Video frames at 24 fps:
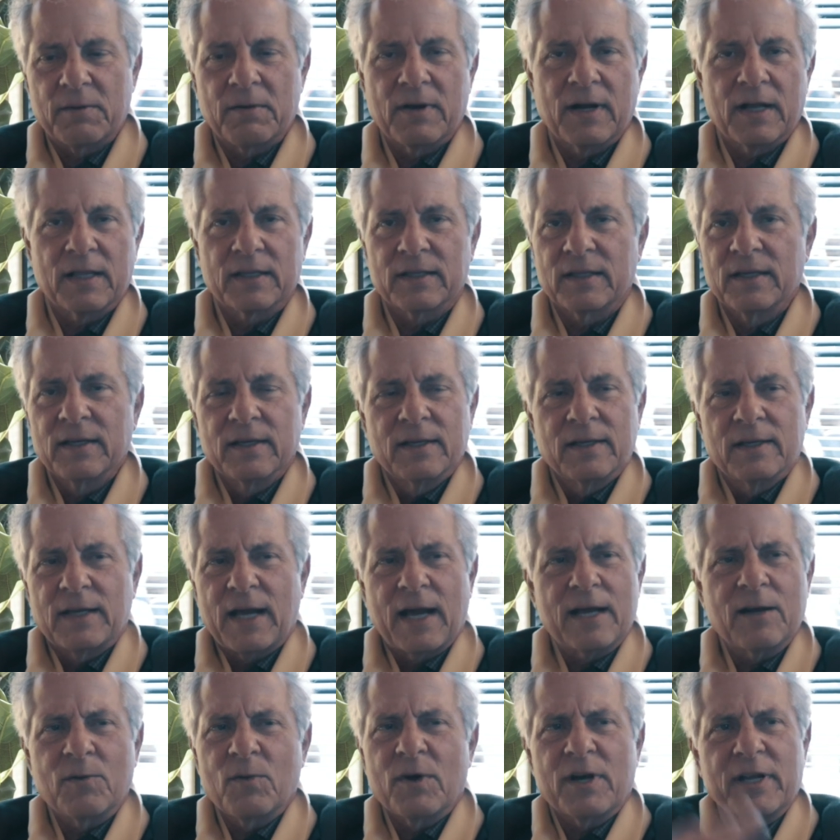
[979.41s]
well,
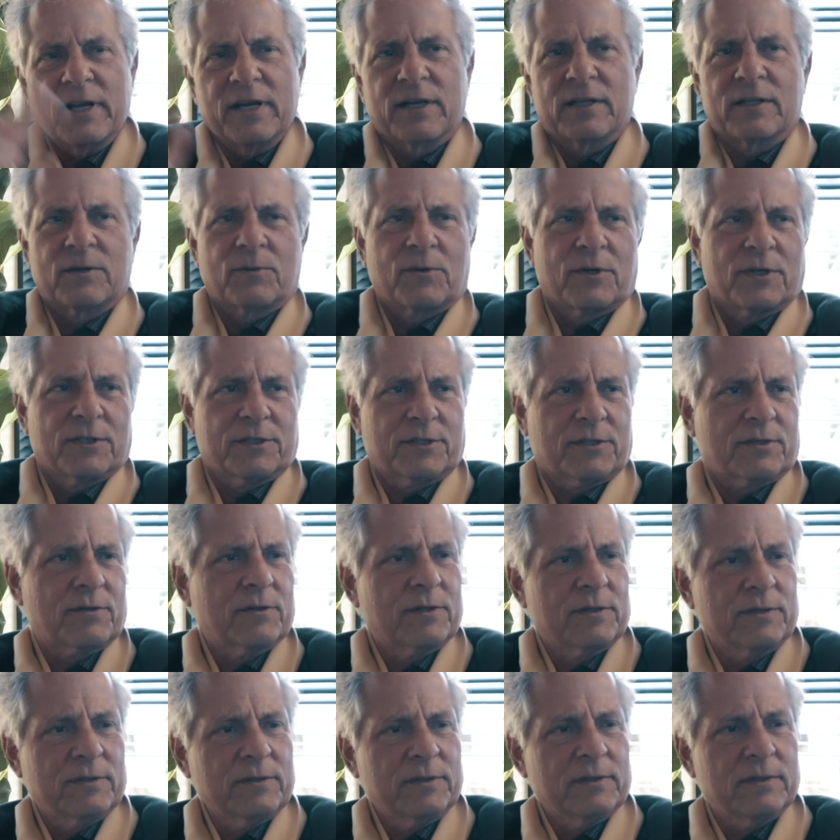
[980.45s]
I don't want to hear the world
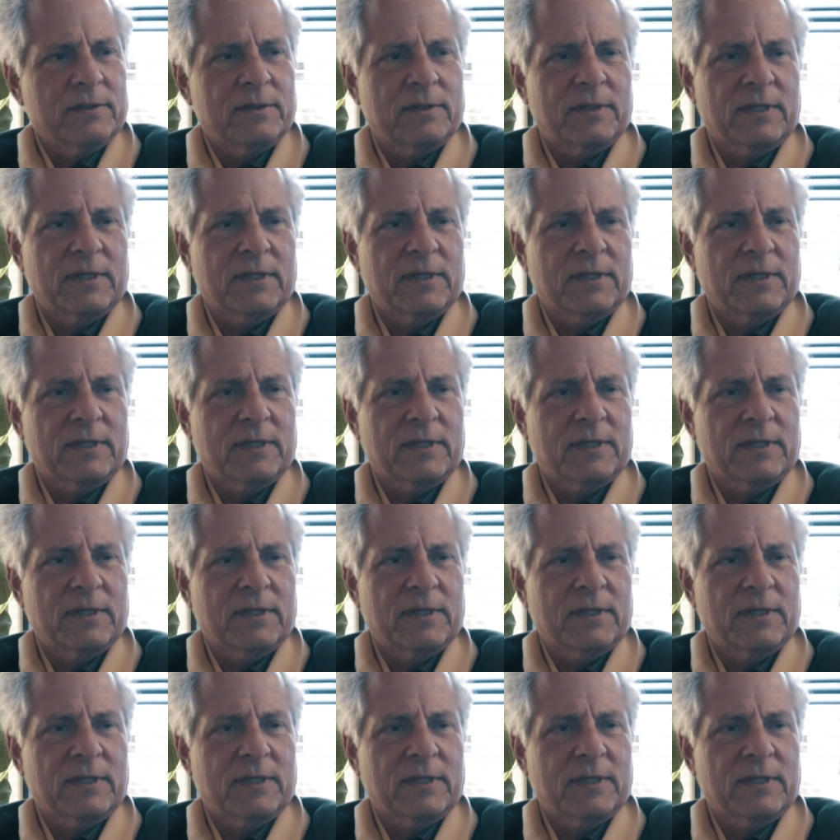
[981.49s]
screwed.